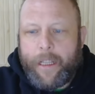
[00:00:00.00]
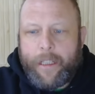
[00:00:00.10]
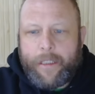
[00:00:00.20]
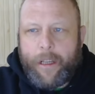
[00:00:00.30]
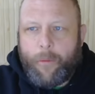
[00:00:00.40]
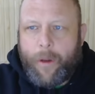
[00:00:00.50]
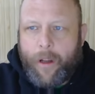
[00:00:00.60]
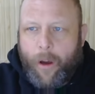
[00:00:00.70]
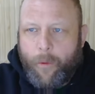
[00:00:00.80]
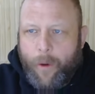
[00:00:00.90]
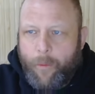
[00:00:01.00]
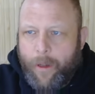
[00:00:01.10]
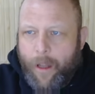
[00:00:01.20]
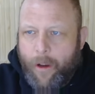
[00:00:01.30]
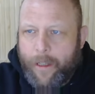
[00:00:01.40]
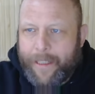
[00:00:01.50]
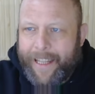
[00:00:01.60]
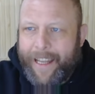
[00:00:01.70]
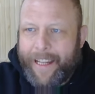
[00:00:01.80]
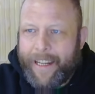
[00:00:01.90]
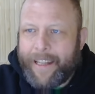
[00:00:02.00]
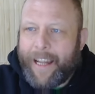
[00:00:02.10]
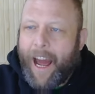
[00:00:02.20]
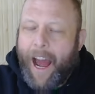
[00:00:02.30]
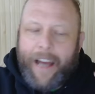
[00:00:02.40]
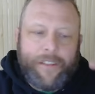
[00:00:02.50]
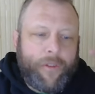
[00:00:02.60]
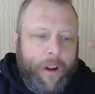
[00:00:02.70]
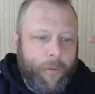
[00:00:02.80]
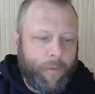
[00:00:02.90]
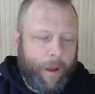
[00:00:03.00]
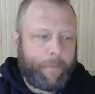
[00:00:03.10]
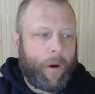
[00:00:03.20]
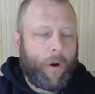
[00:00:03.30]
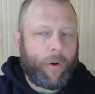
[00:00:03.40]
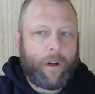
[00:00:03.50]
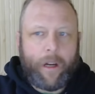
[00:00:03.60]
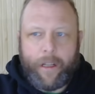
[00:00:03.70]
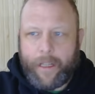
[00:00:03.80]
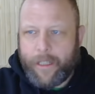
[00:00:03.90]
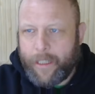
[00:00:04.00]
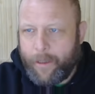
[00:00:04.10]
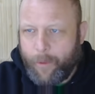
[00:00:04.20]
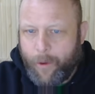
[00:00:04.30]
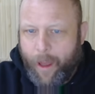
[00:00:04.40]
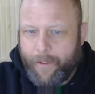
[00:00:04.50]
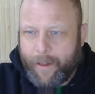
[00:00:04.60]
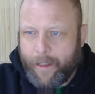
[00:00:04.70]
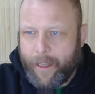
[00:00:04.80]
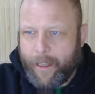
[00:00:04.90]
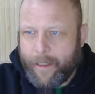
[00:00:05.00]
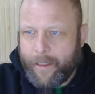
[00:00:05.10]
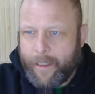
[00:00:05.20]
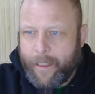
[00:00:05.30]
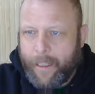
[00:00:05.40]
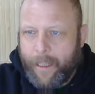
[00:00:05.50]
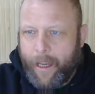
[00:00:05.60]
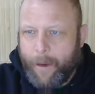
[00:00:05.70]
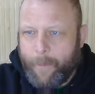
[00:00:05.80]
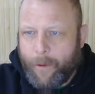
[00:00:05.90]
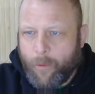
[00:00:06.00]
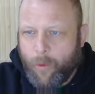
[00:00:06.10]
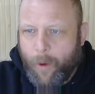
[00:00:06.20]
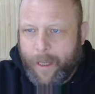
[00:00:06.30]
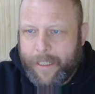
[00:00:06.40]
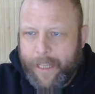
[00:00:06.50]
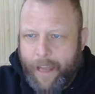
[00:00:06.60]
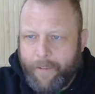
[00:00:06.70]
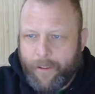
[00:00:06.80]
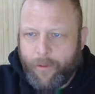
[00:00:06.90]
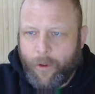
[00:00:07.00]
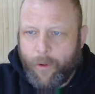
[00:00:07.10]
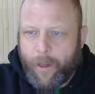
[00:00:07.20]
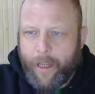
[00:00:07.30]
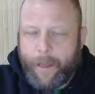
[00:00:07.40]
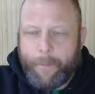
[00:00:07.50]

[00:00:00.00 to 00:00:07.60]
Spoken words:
So when we loaded it in, it asked for that webhook initially when you have it in here, and it will always save it for you in here.